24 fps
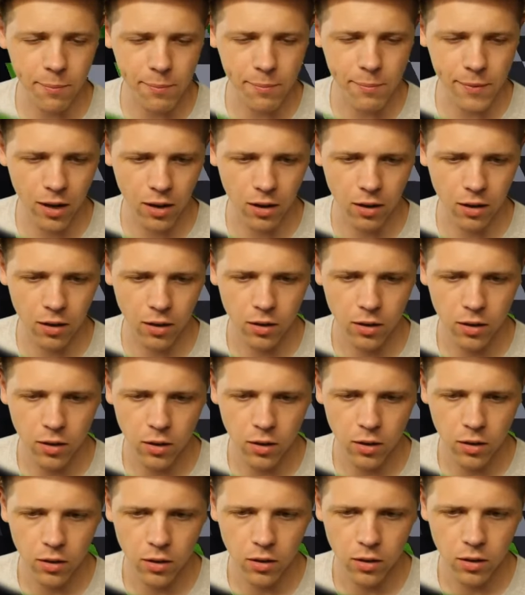not
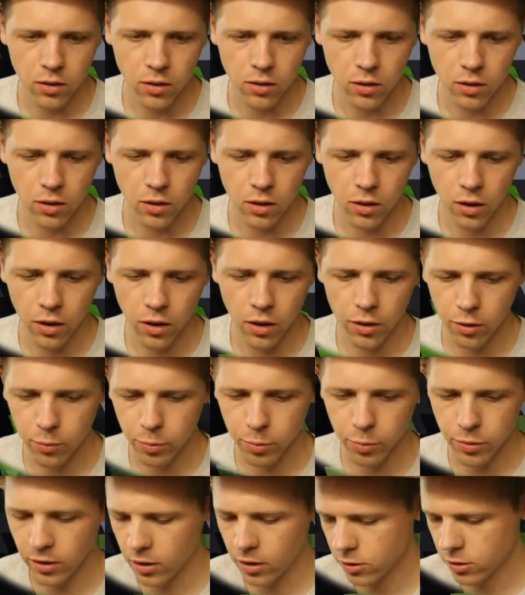
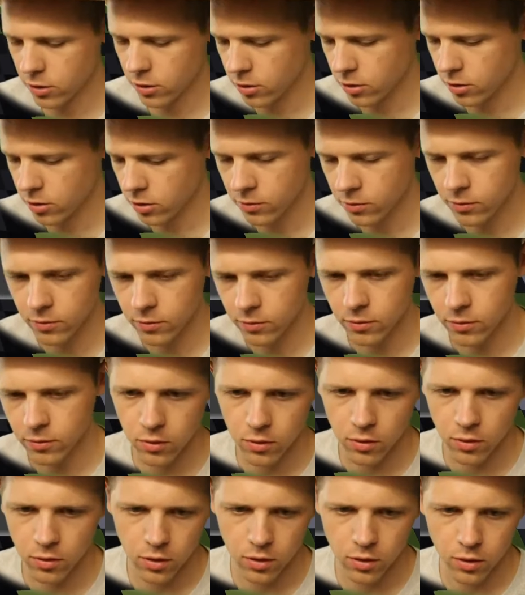100% sure
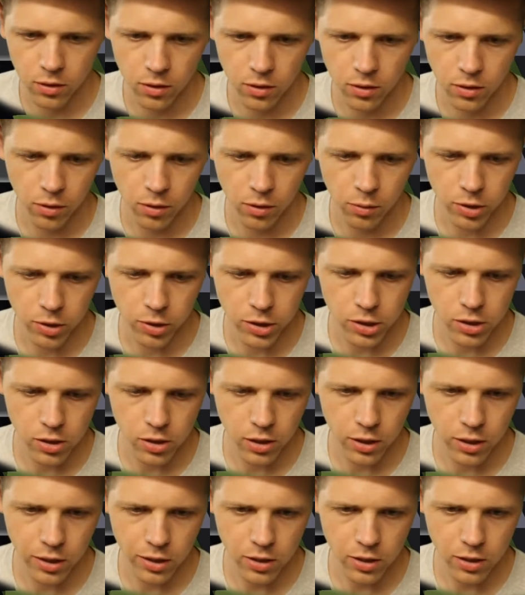which
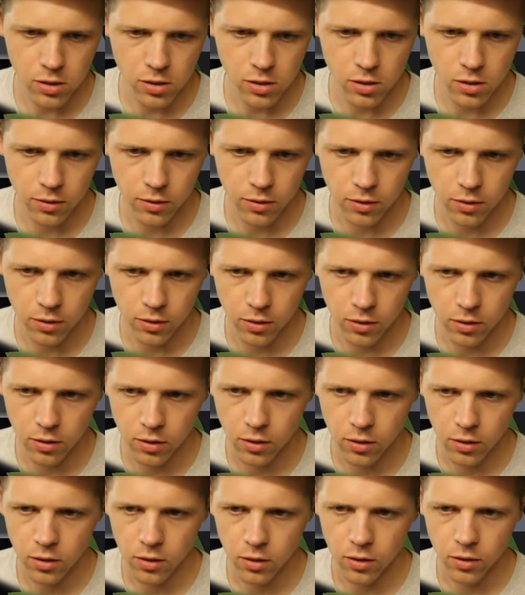it is.
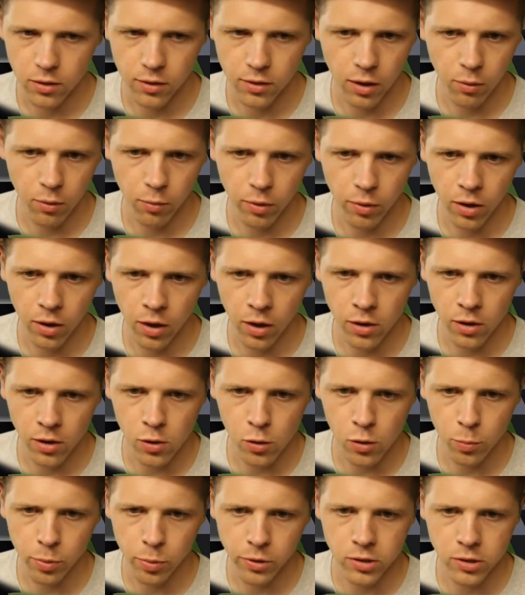Not
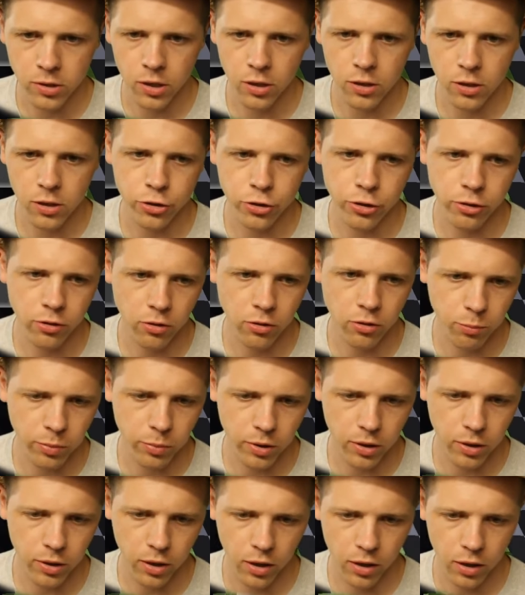100% sure,
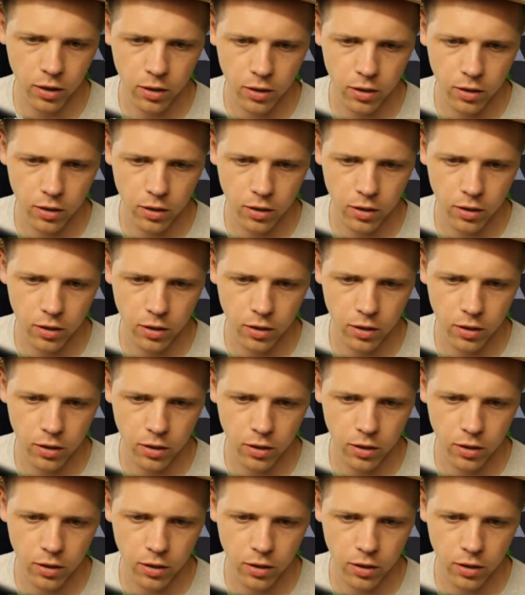but